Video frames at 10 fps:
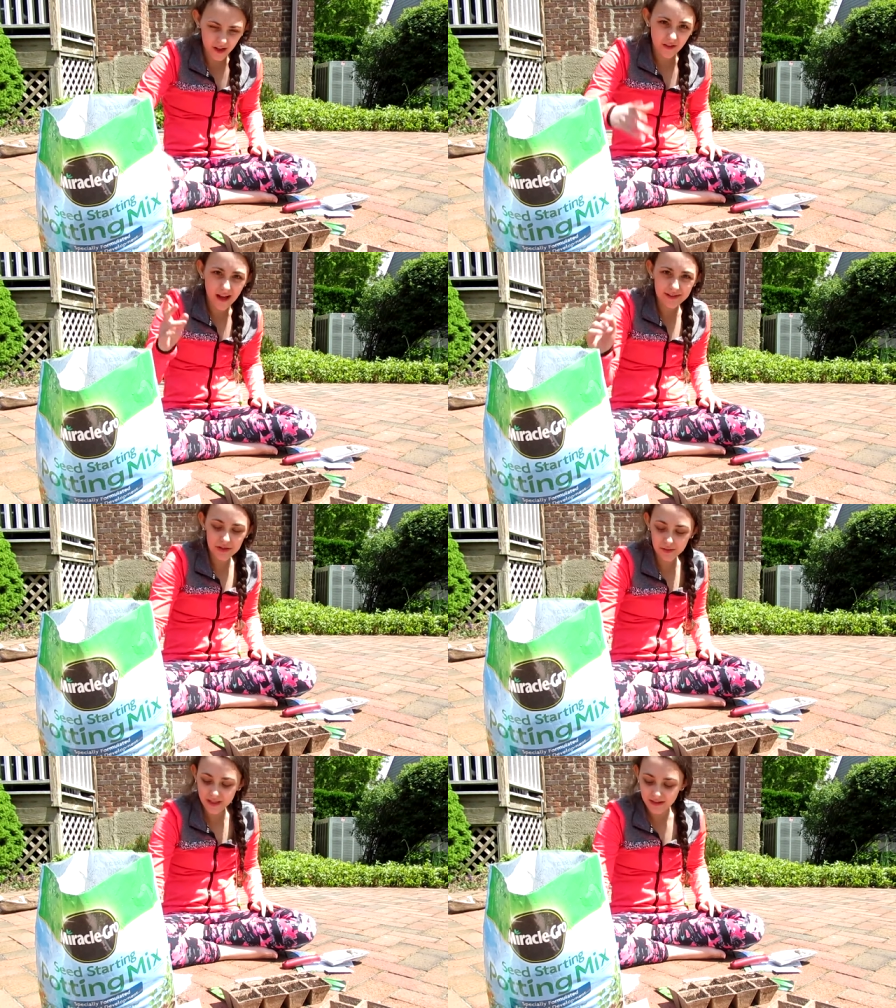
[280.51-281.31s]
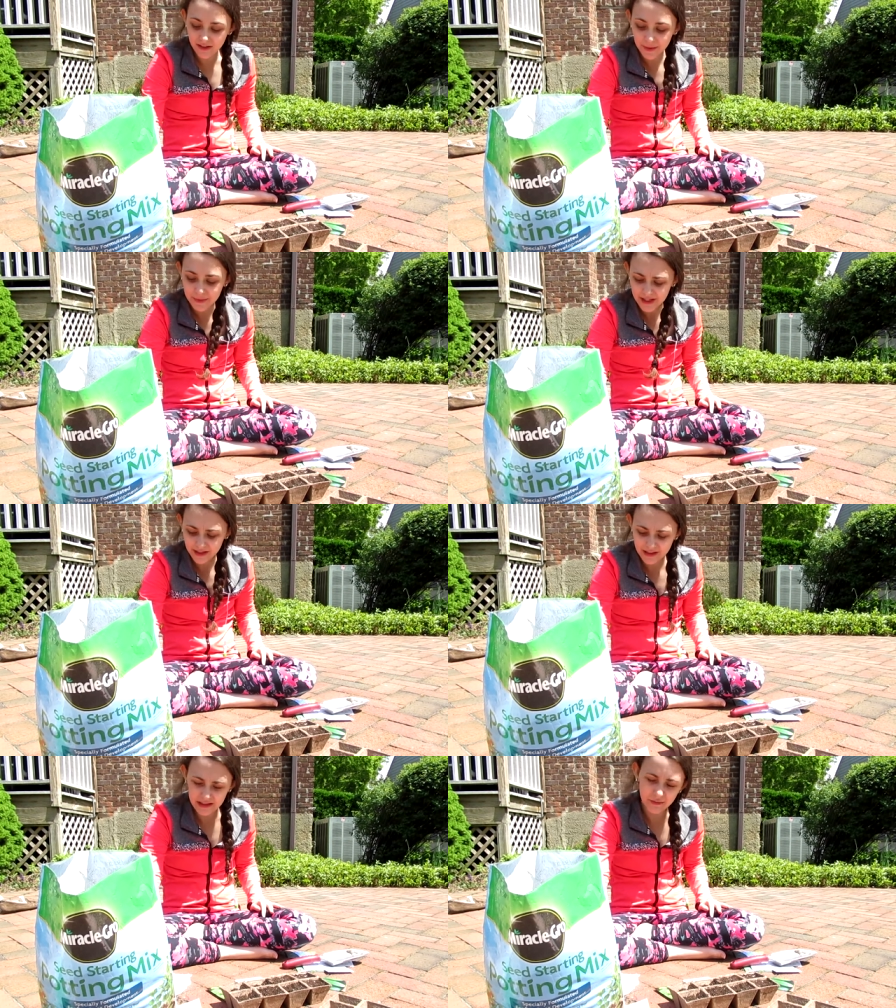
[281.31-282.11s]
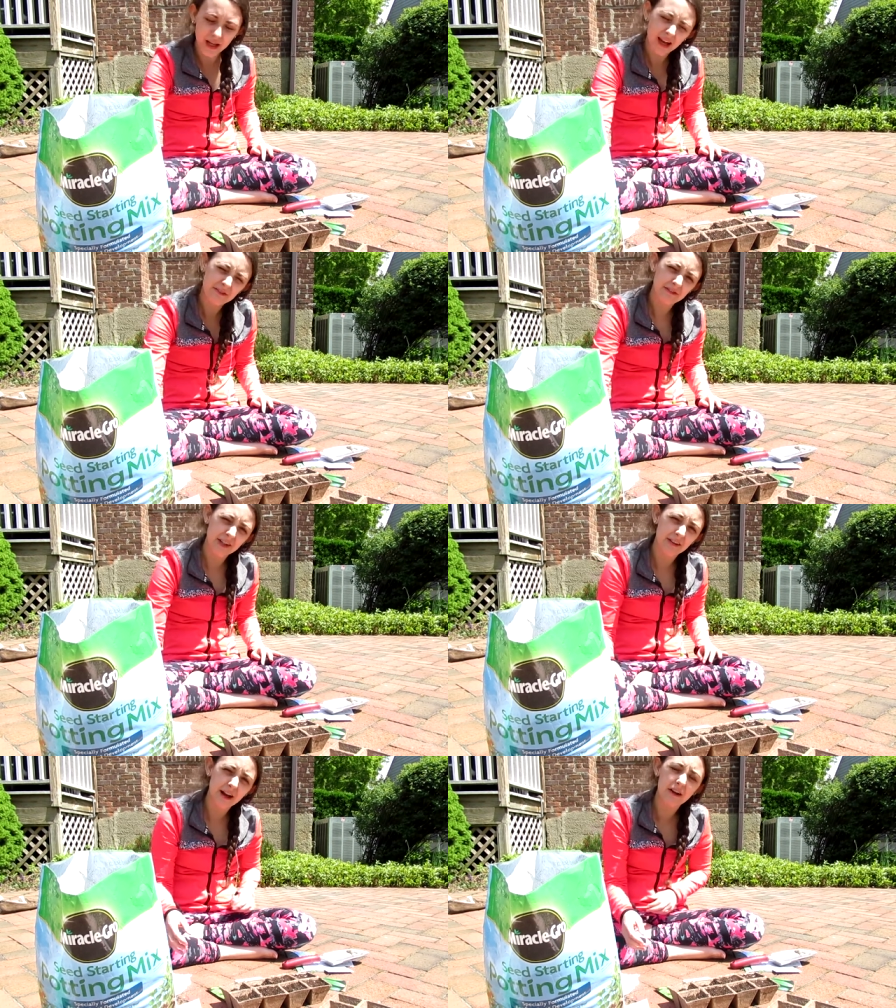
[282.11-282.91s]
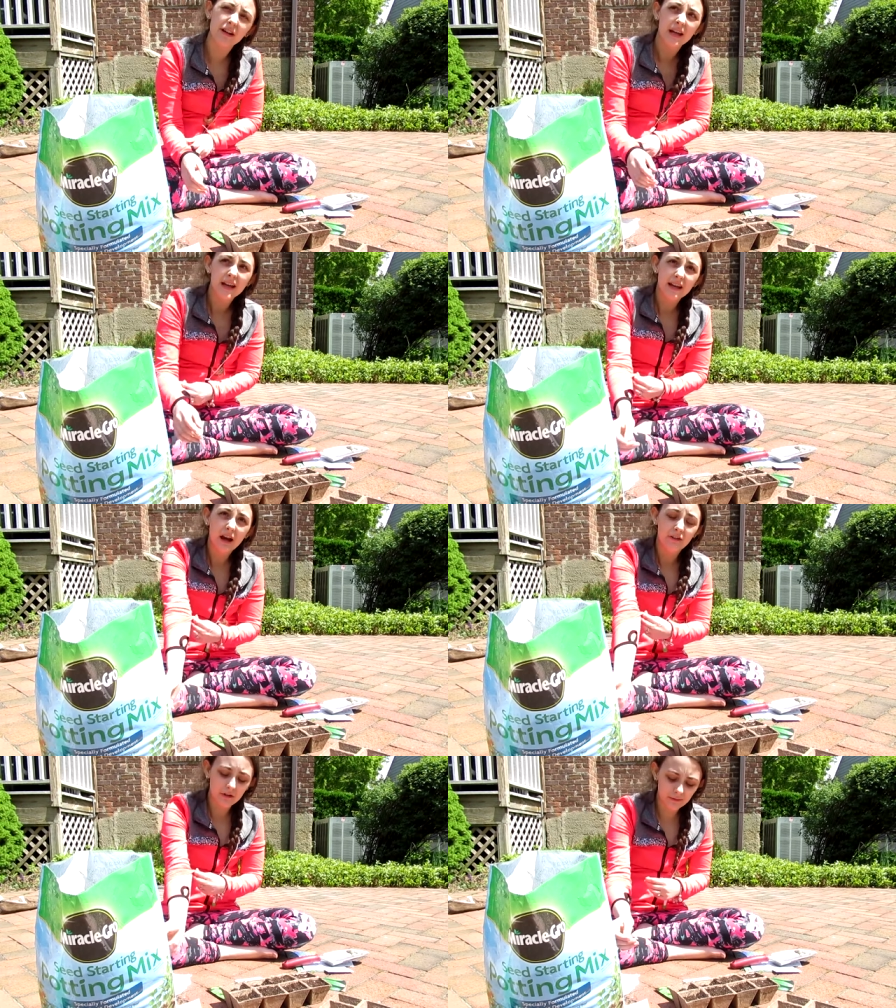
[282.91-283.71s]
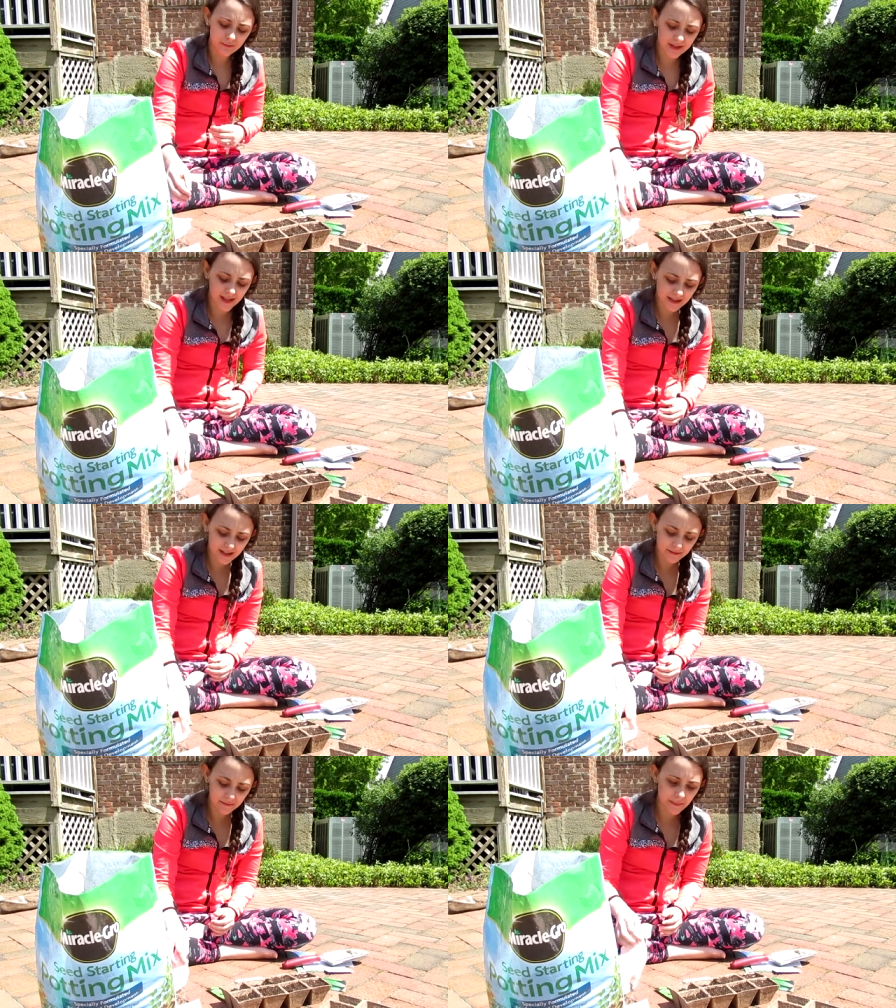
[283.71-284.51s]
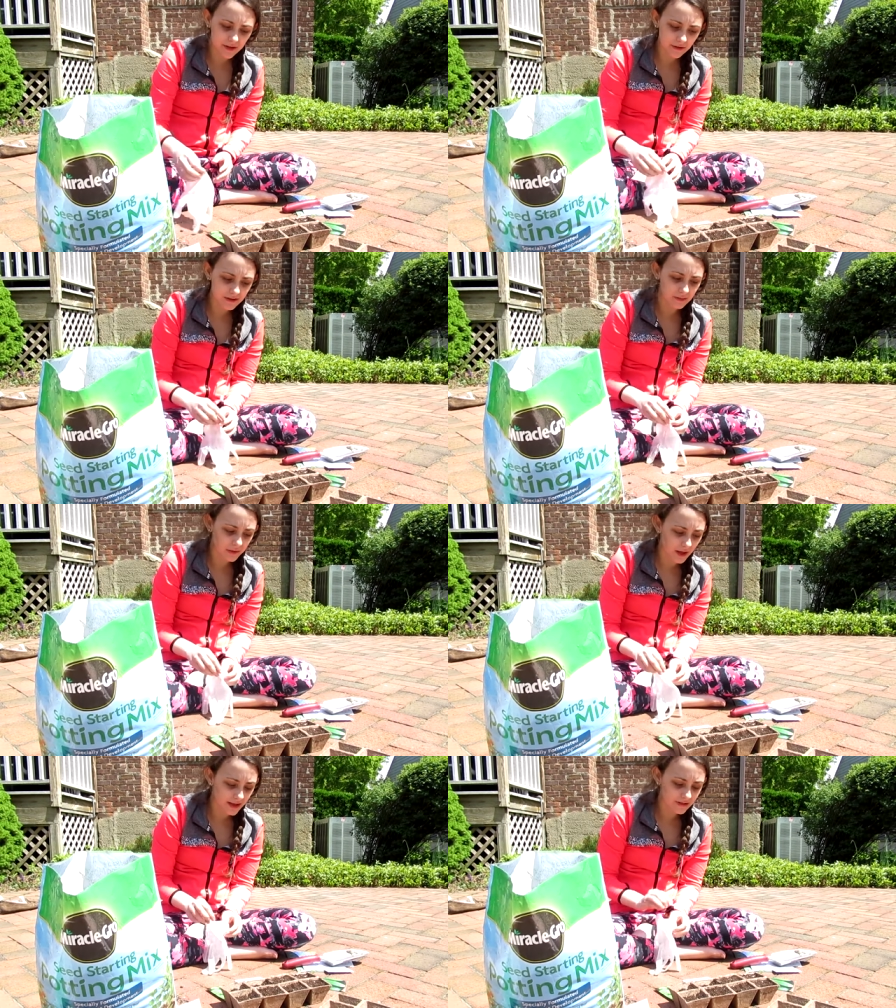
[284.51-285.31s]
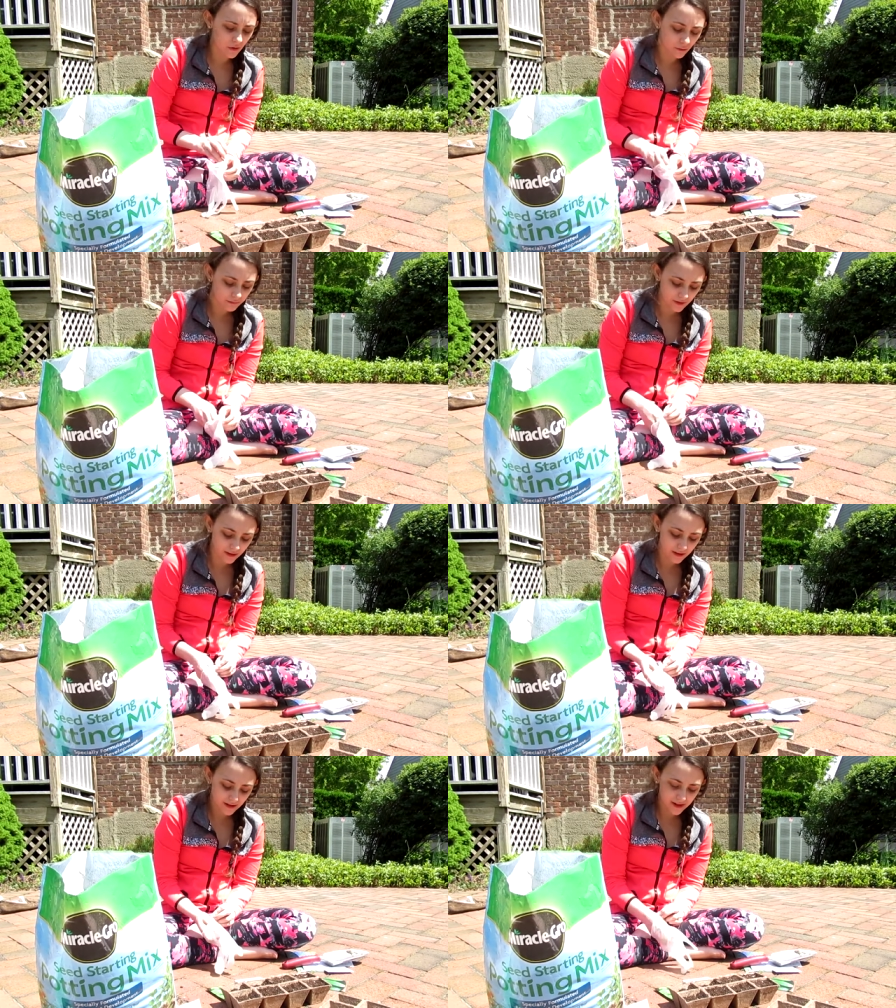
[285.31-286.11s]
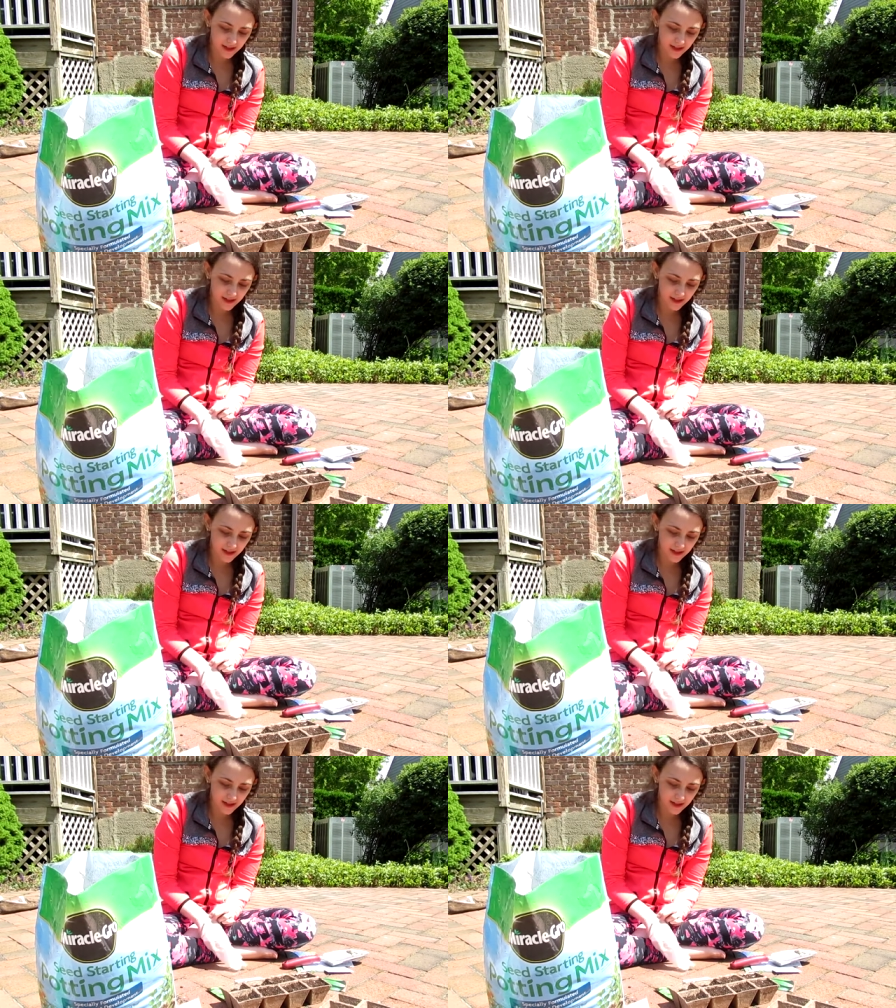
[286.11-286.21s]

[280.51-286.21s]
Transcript: Airlines or whatever, because we have to figure out sending medical supplies over